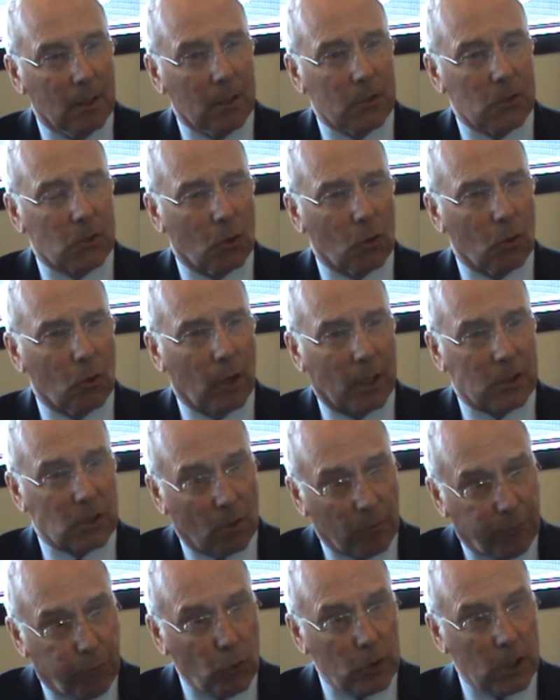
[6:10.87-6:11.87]
So I
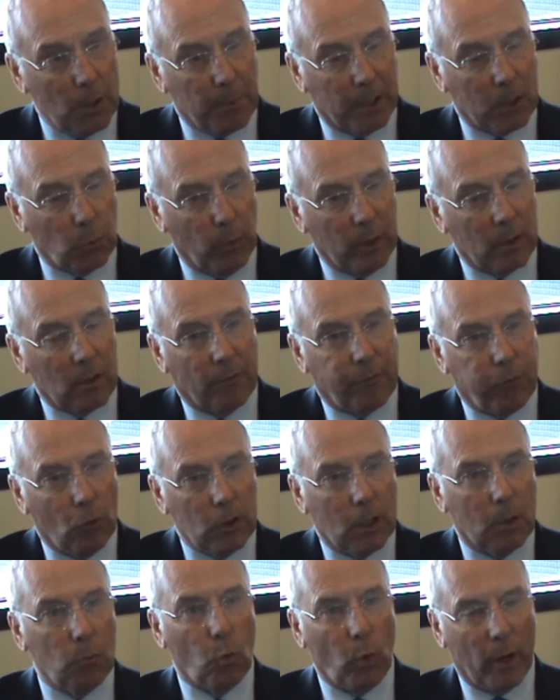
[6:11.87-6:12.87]
said, "I'll phone you midweek." I
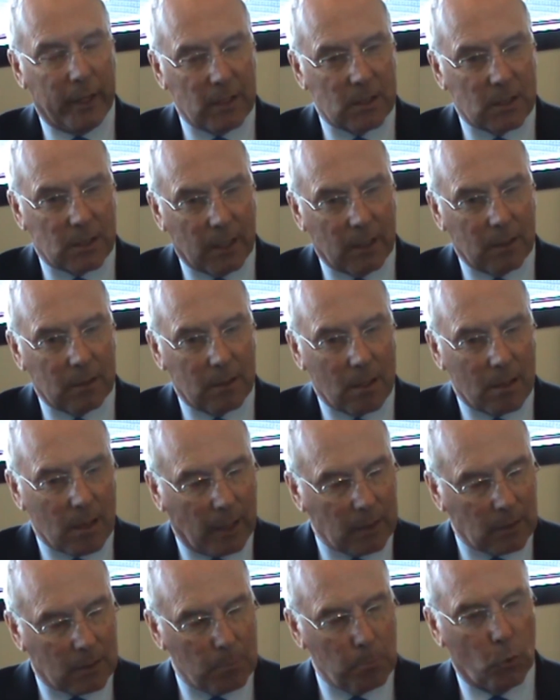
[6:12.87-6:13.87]
phoned him Wednesday,
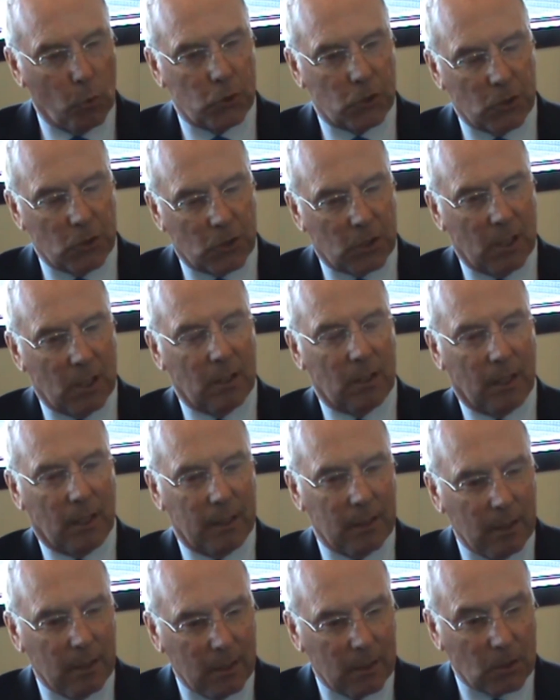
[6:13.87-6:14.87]
thanked him most
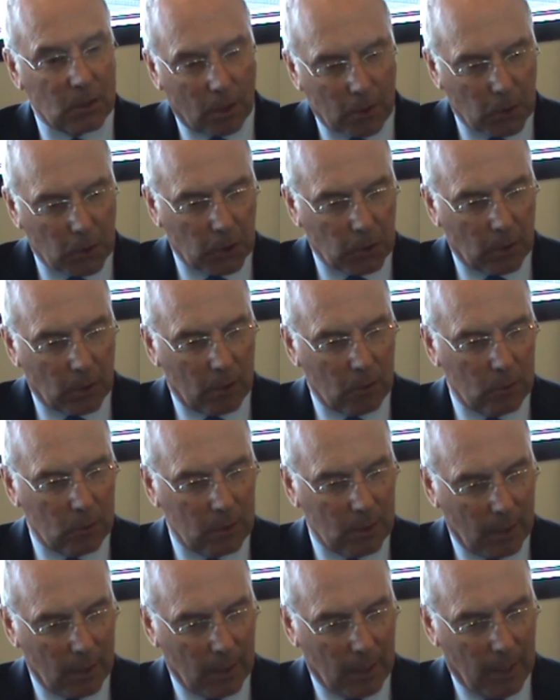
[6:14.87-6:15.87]
sincerely, turned it down,
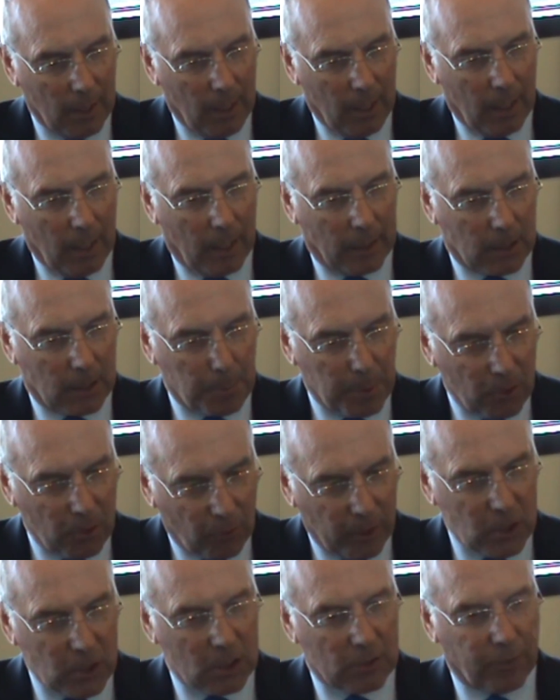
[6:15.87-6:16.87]
and I had to beat
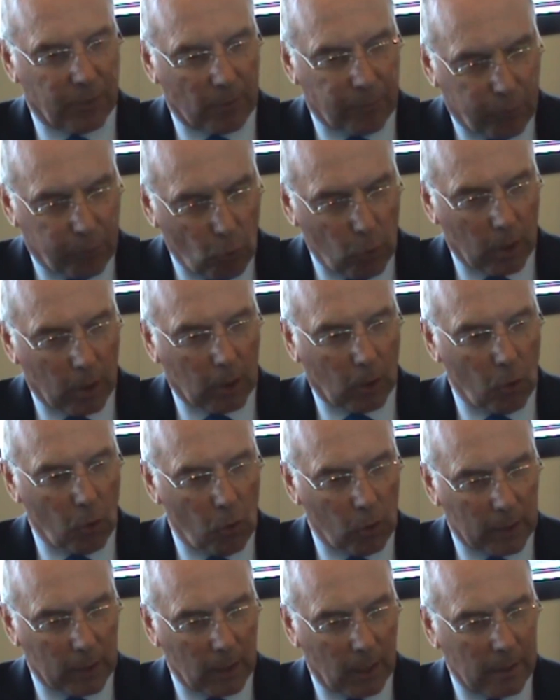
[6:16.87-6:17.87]
Rangers for 4
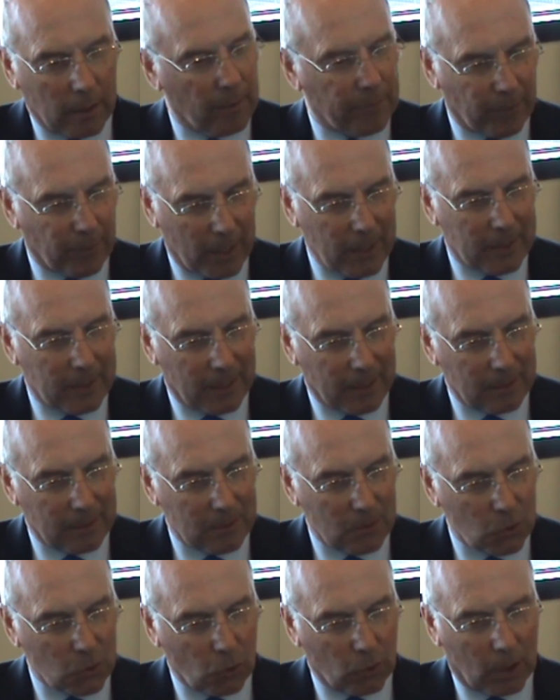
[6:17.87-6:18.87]
o'clock on the
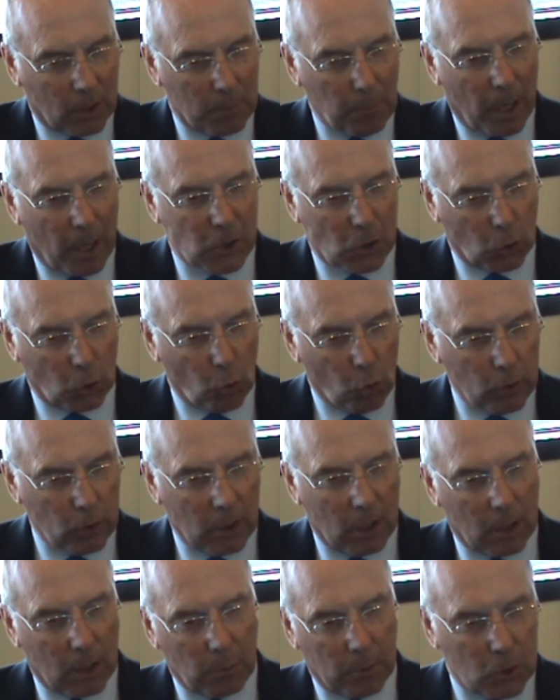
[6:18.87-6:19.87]
Friday. So you can imagine going
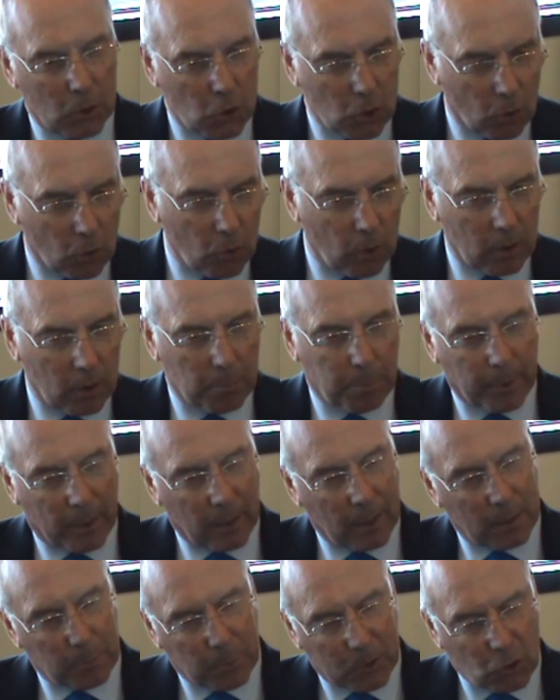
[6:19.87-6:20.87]
there with joy,
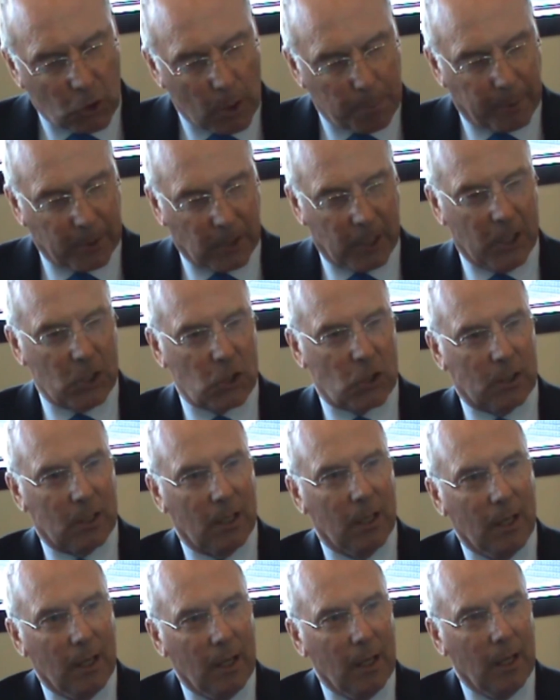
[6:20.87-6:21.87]
pride,
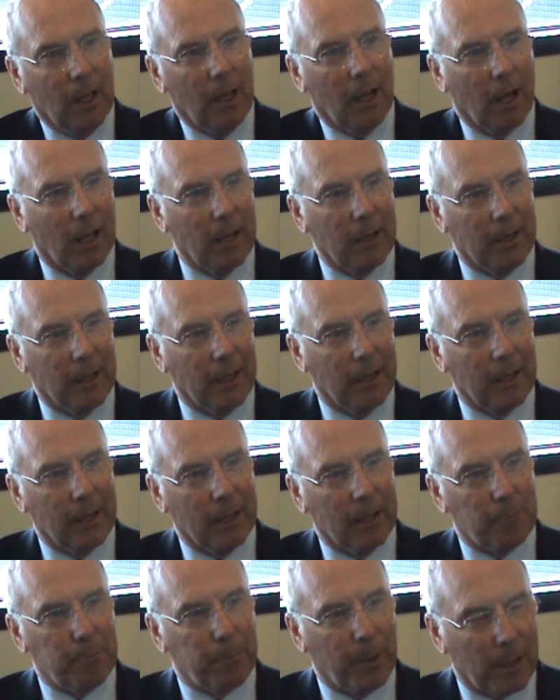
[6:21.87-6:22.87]
trepidation, and
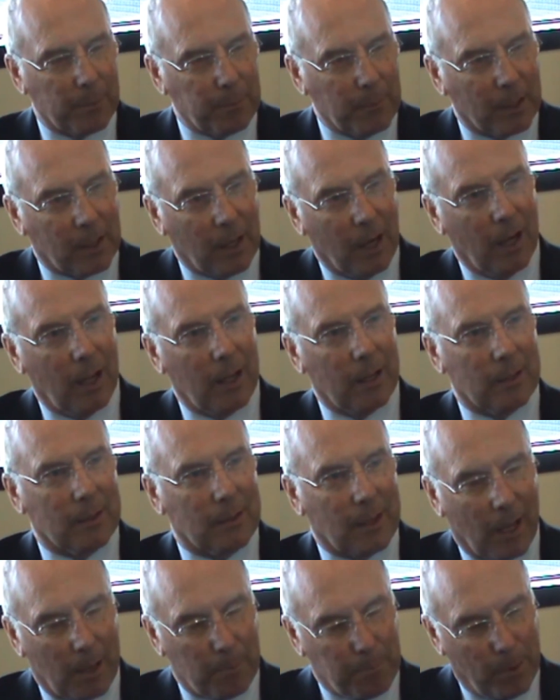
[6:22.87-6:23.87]
parked my
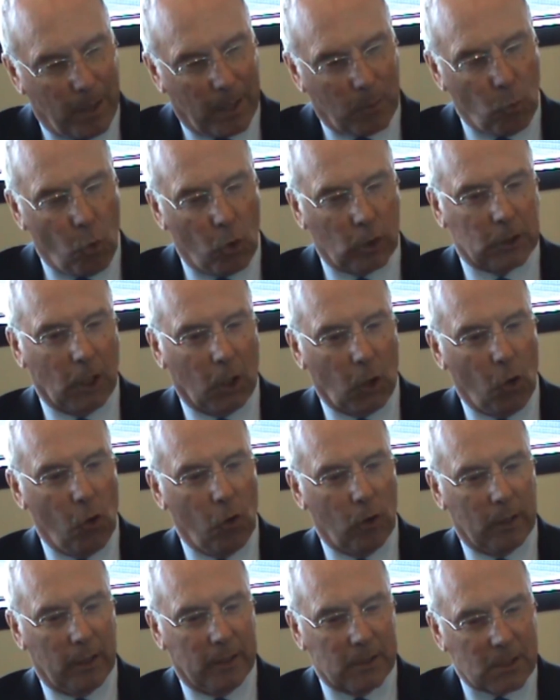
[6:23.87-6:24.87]
car park, walked
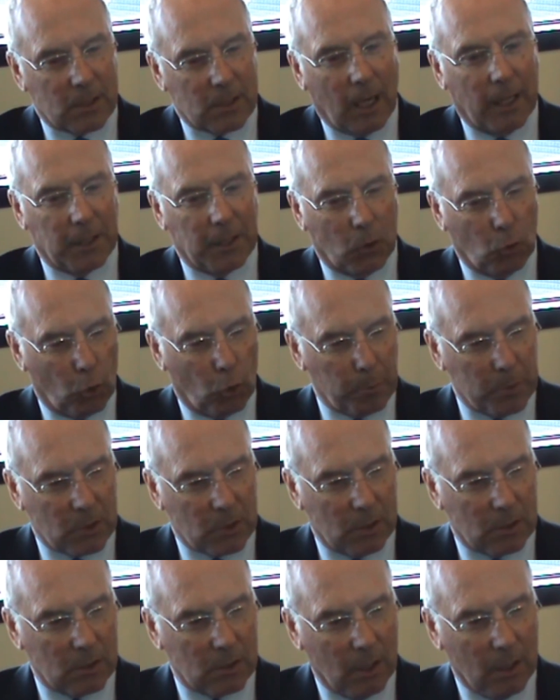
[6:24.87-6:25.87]
along, and standing at the door and
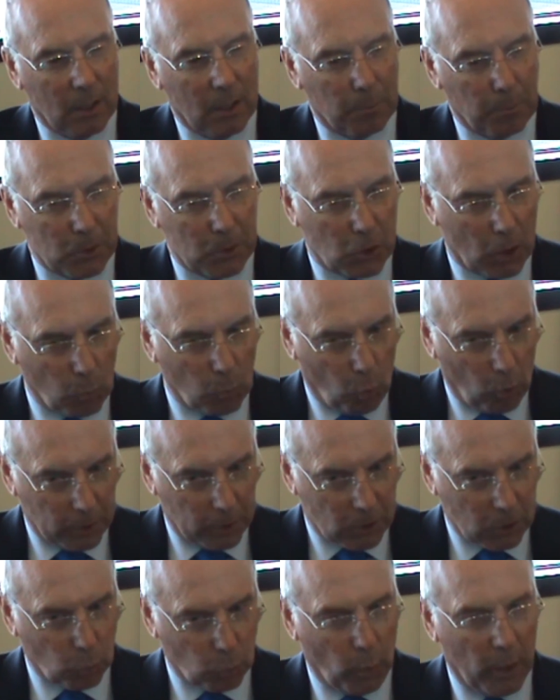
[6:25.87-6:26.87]
says, "Mr
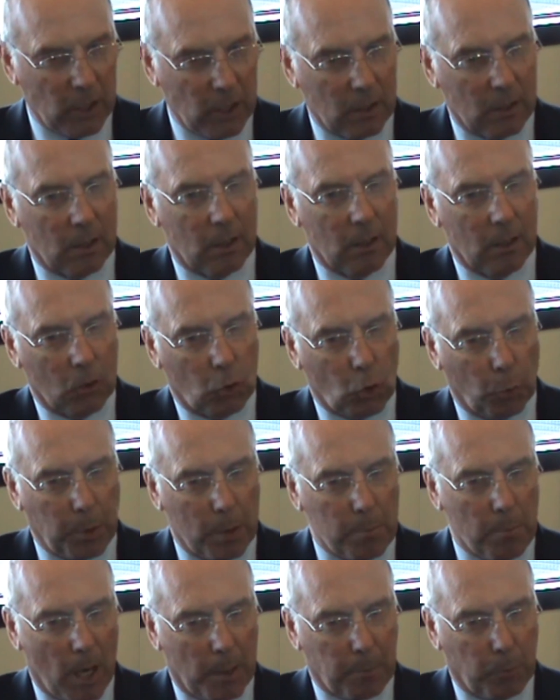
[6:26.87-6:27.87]
Wallace is waiting at the top of
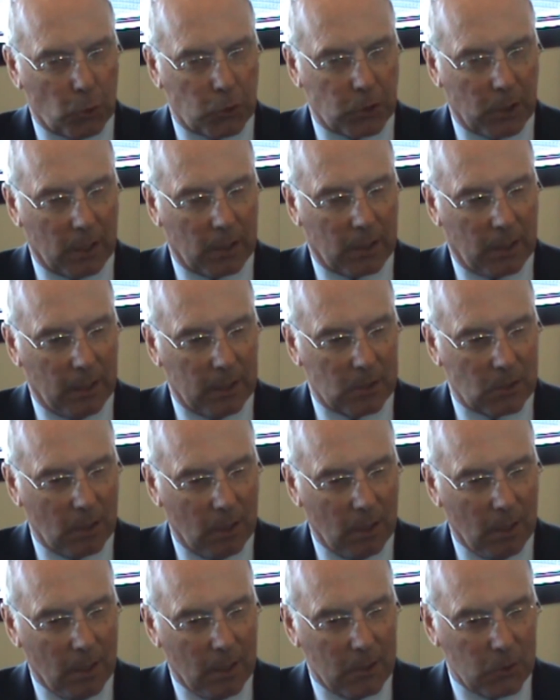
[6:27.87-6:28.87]
the marble staircase."
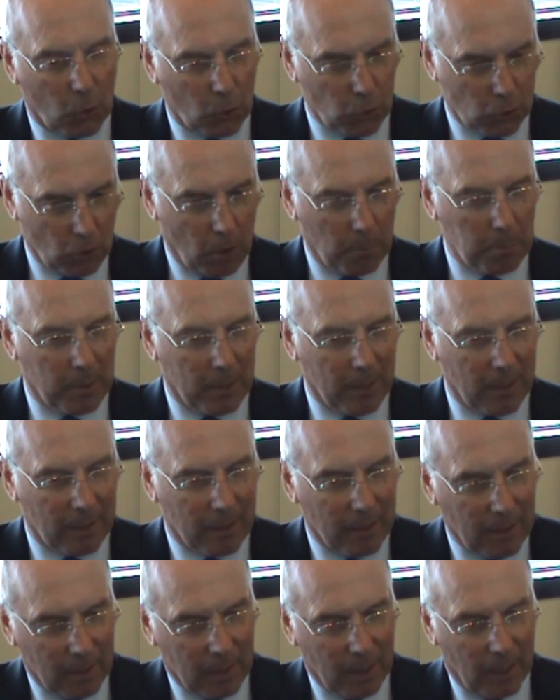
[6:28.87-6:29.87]
So goes up there,
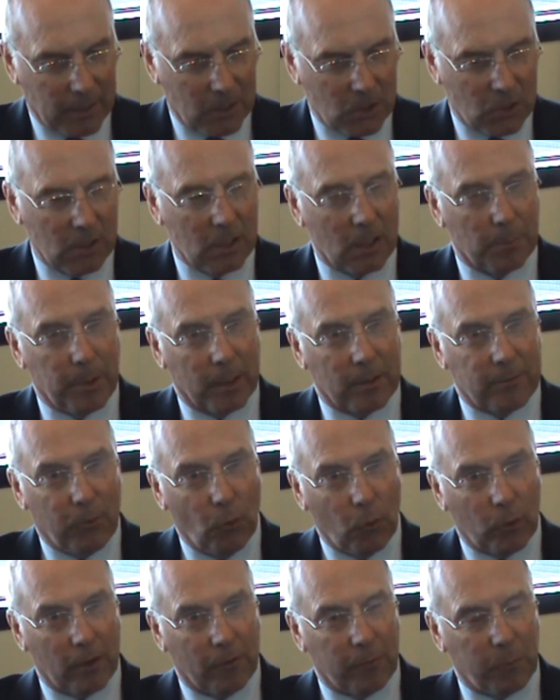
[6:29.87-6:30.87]
and you see the big
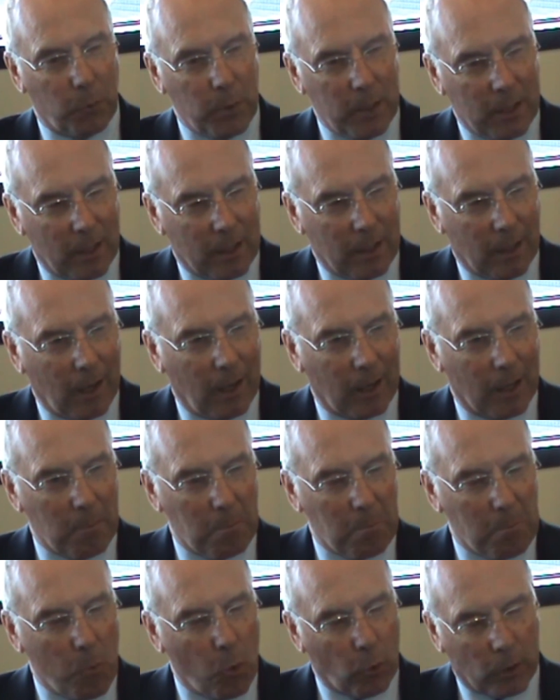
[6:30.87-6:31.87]
photograph of me,
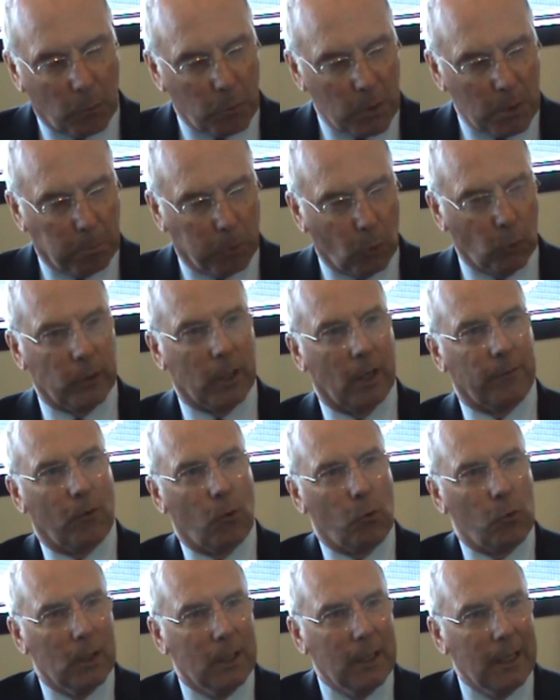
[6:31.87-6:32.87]
Alan, mounting a wee blue
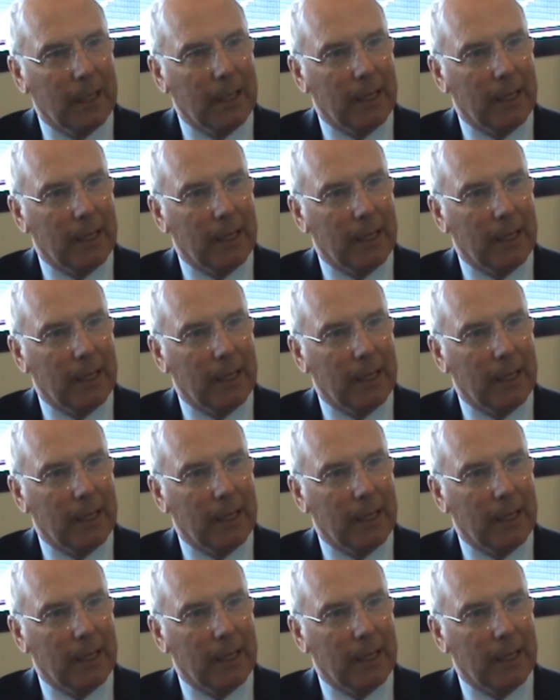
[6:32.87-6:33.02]
devil,